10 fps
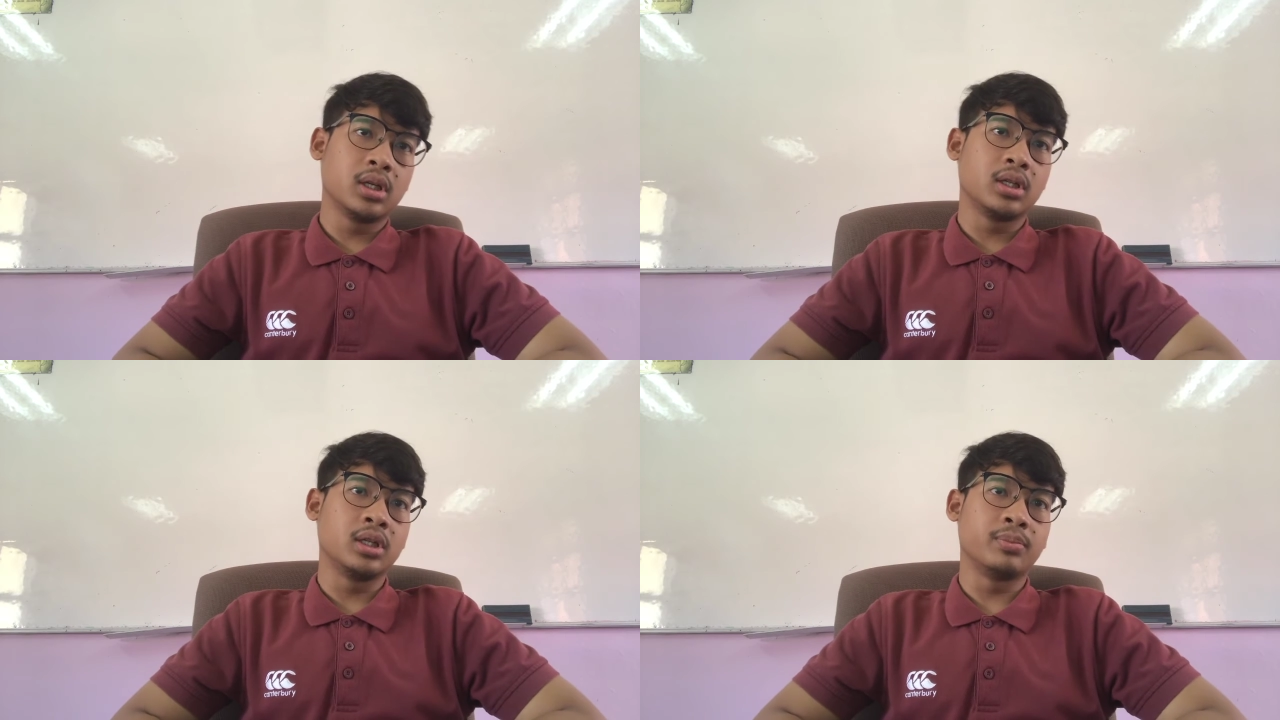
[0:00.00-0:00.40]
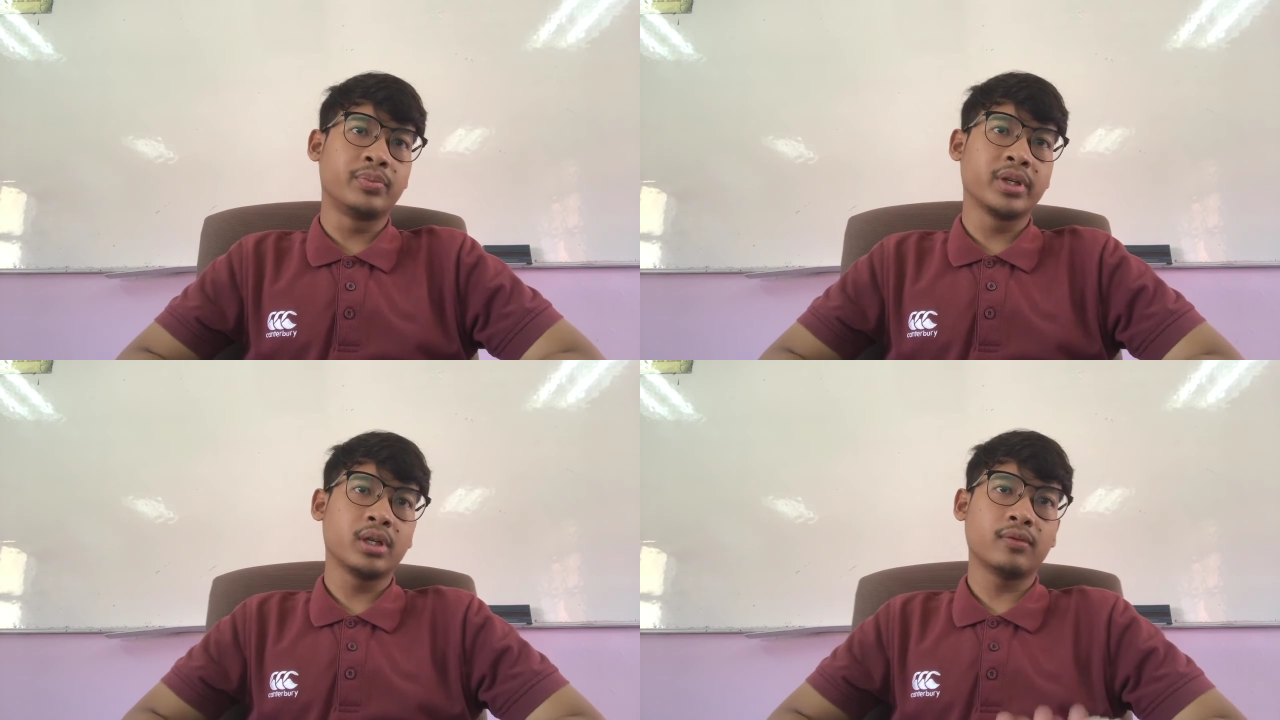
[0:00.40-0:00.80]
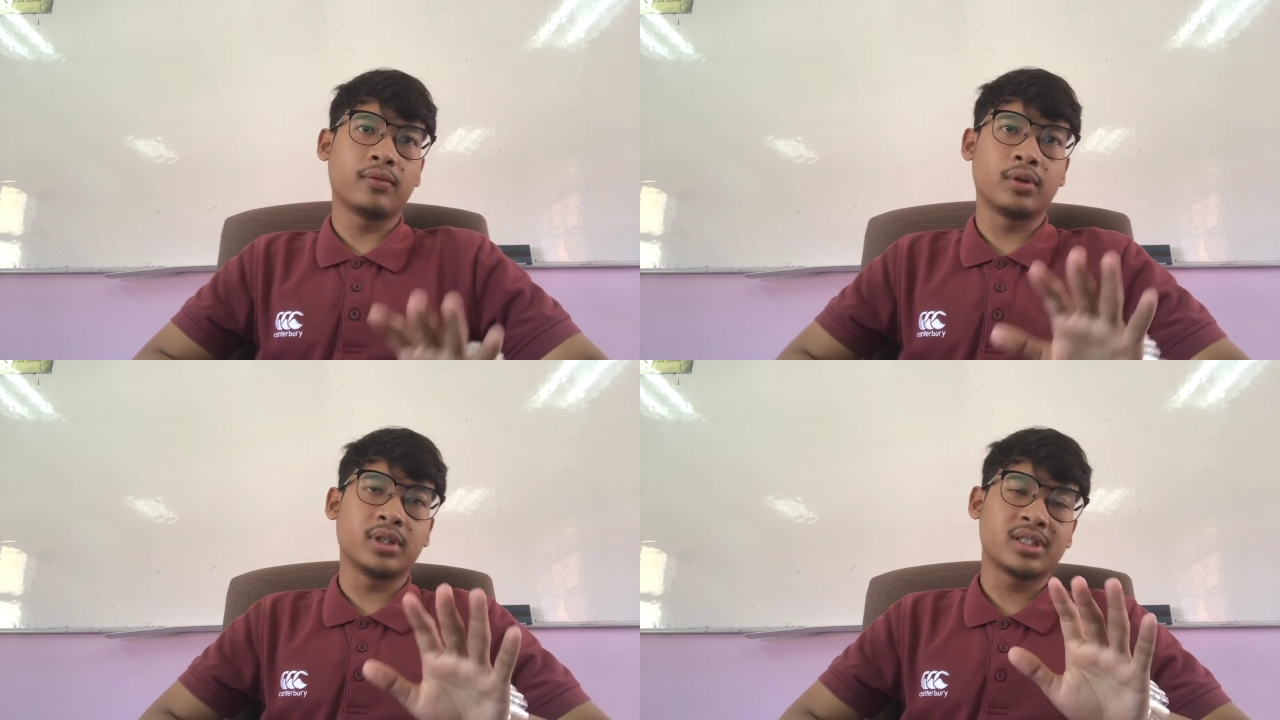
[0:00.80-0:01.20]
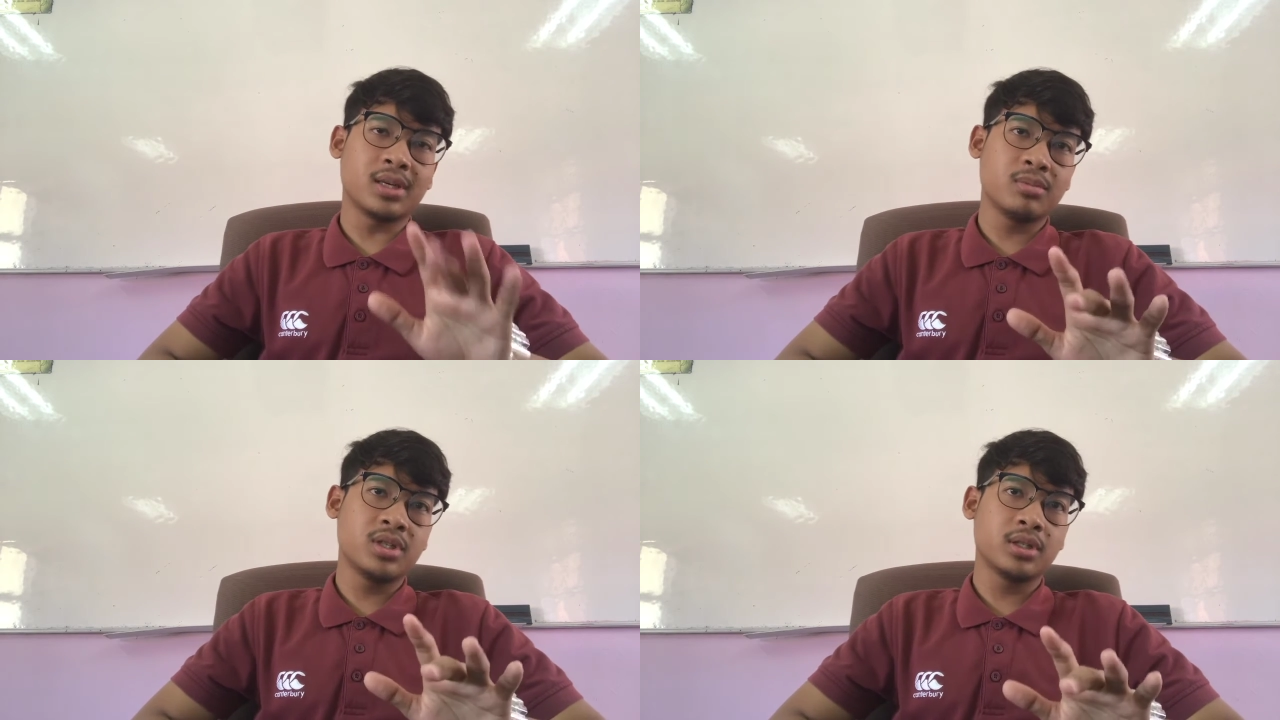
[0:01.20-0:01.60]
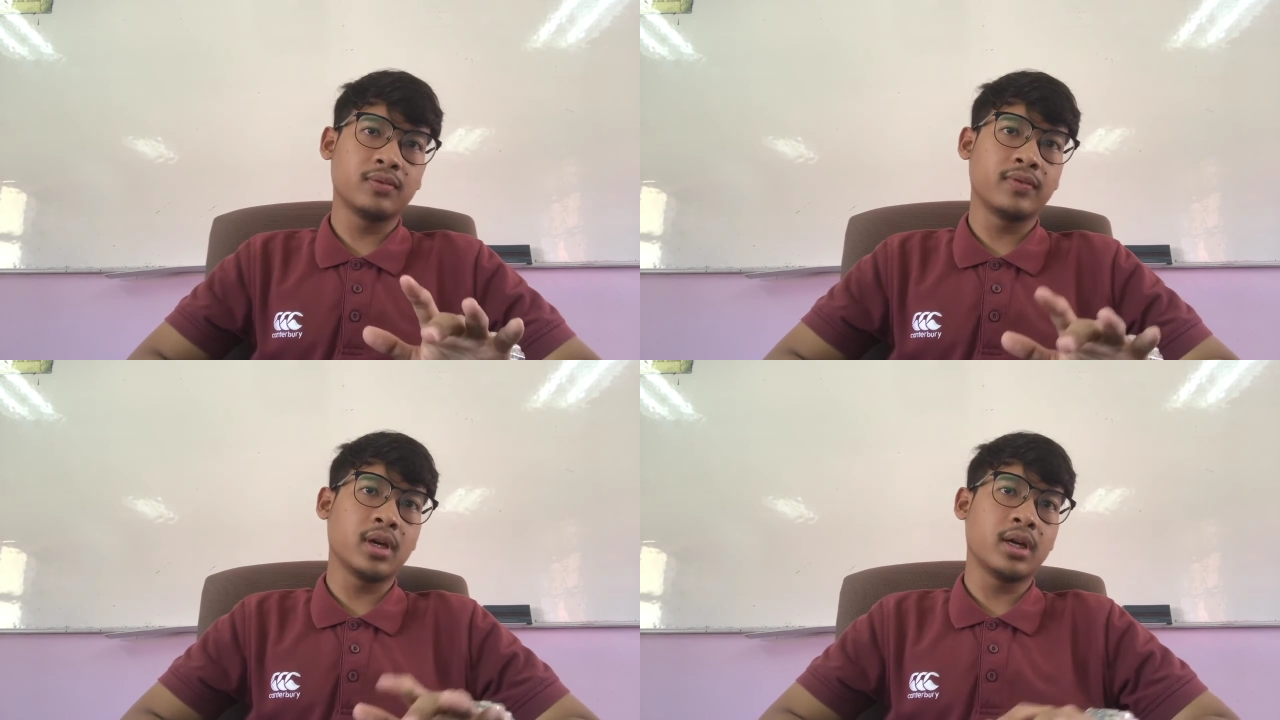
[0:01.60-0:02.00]
the period for the
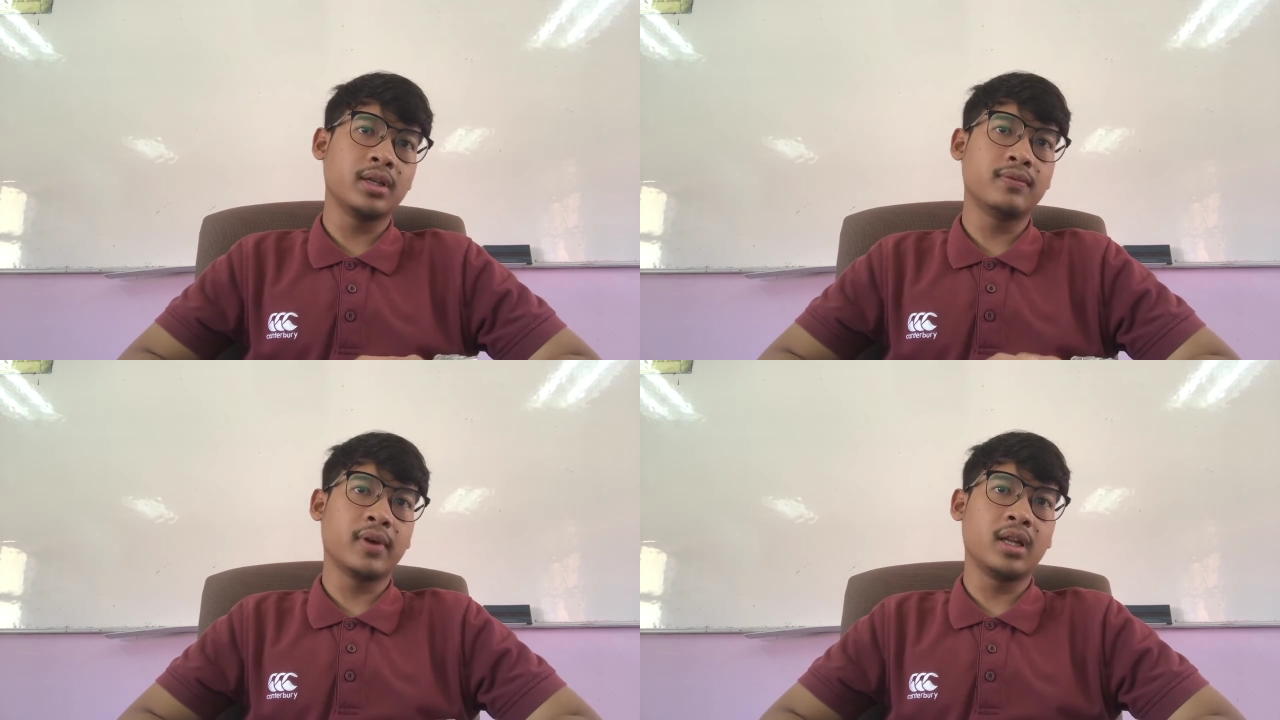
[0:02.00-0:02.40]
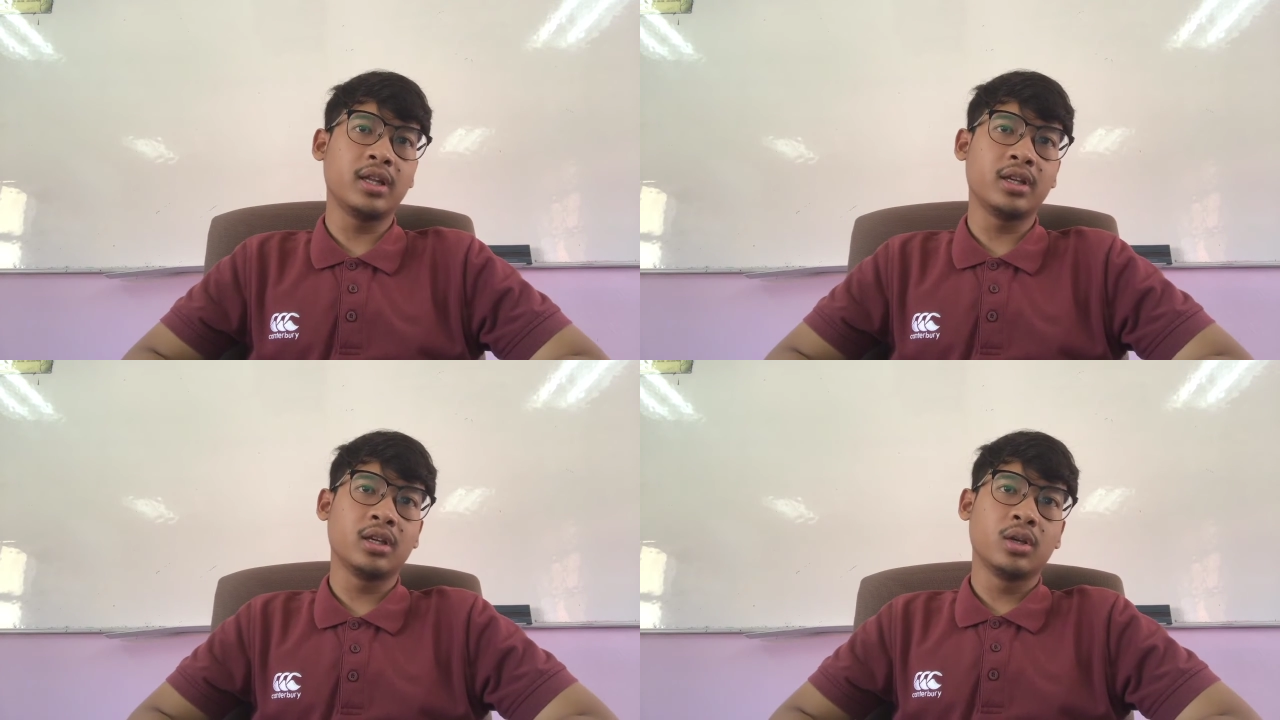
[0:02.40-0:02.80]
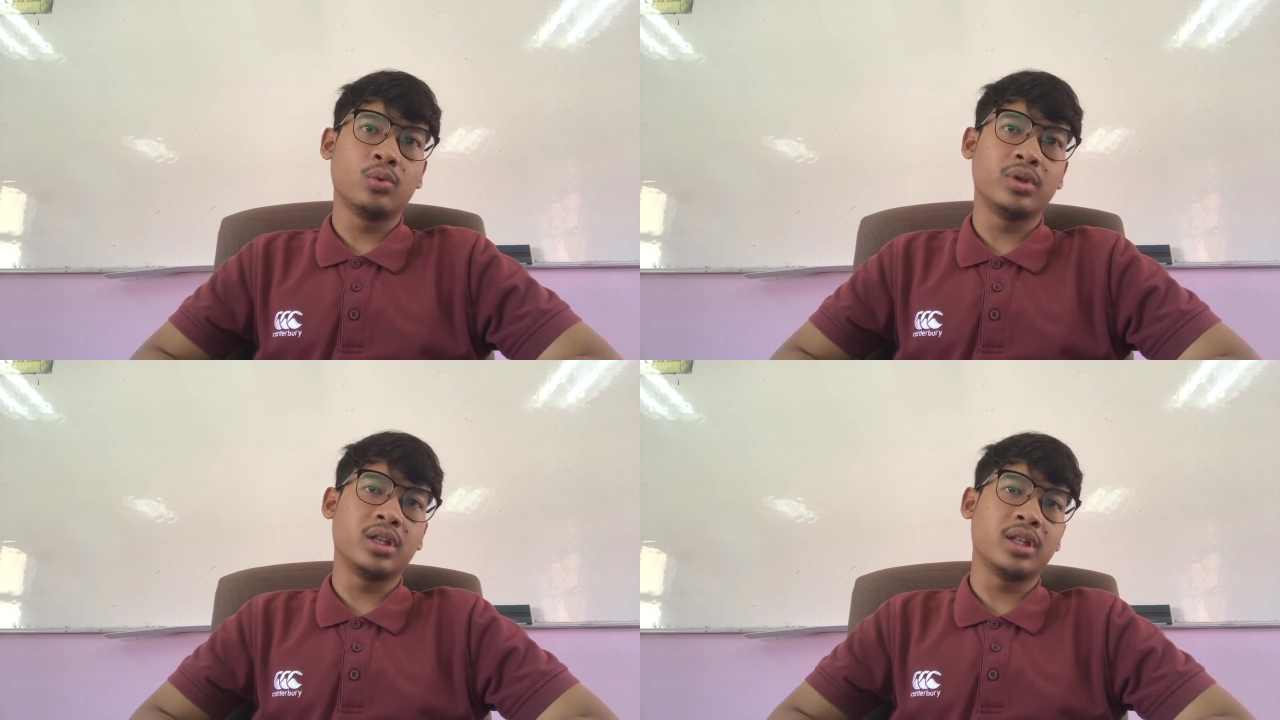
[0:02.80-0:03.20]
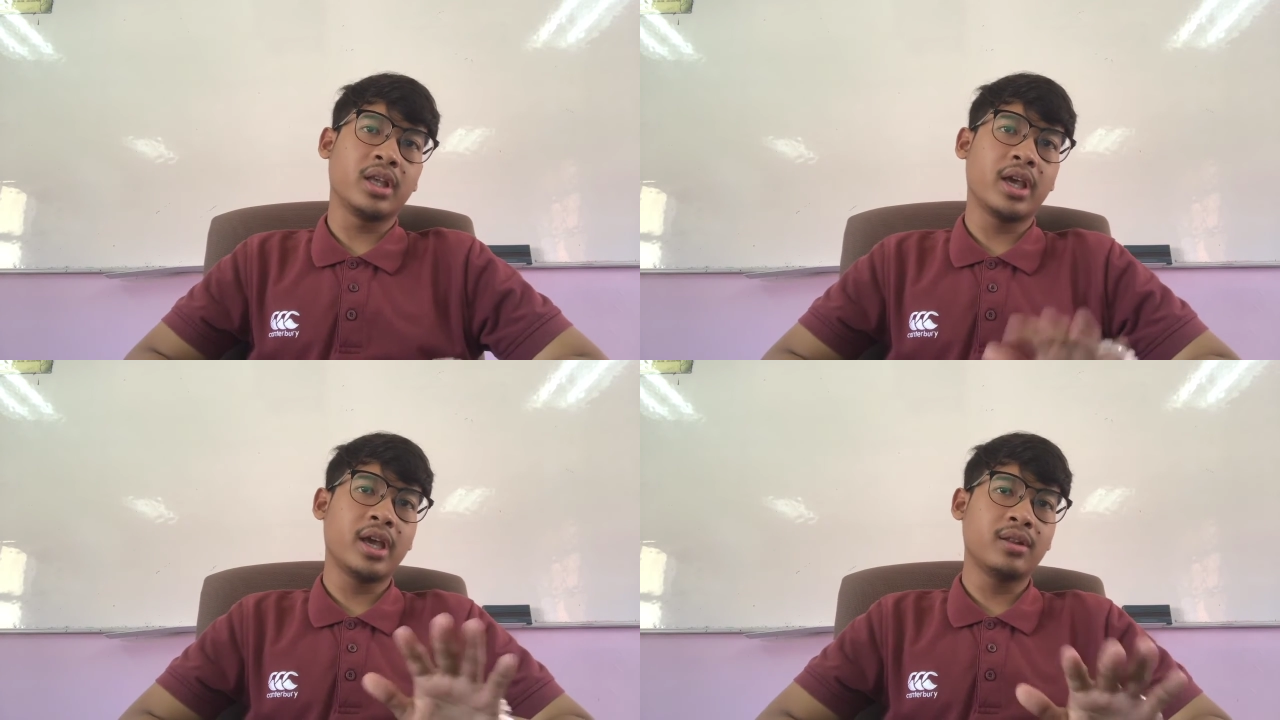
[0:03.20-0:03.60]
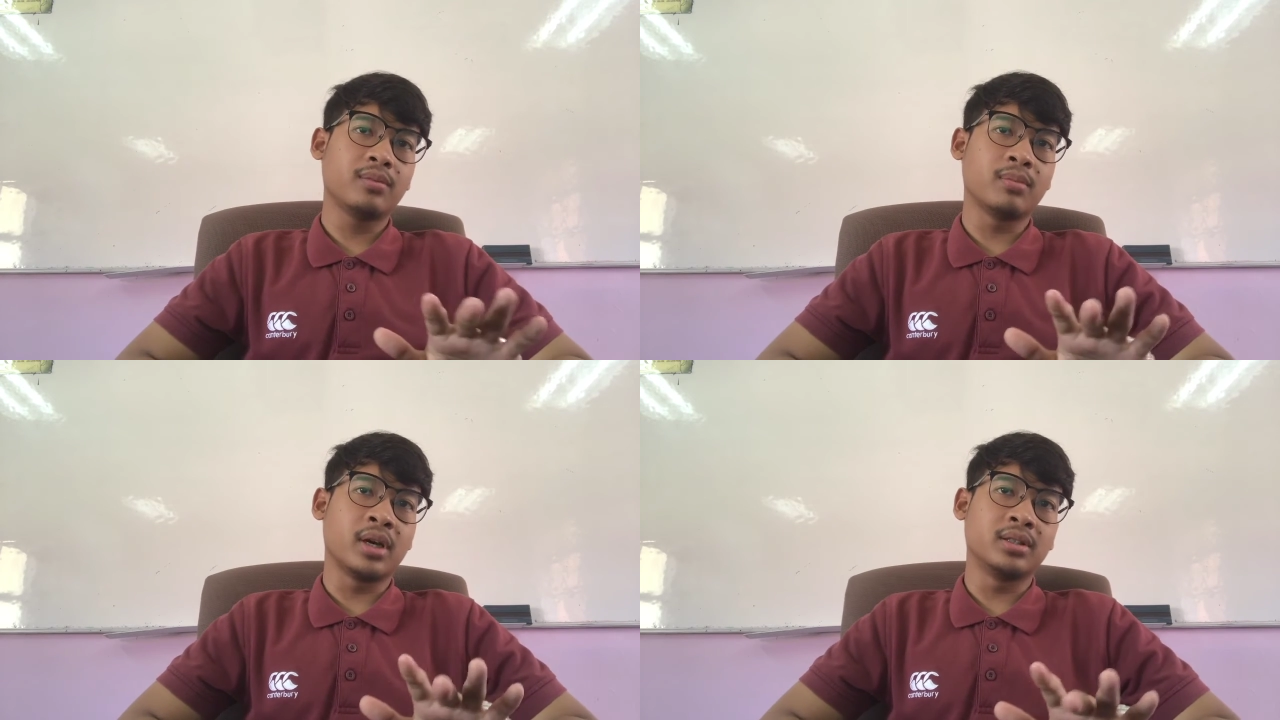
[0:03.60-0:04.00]
submission via e-filing within
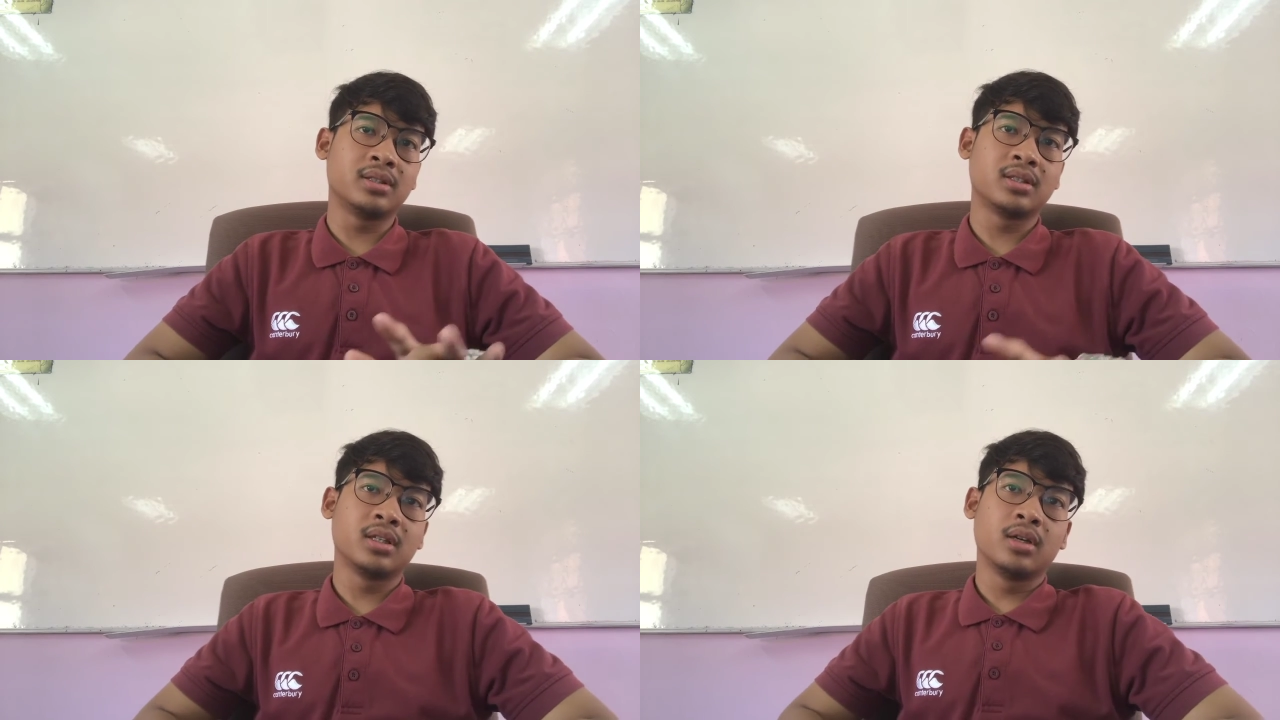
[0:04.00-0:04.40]
8 months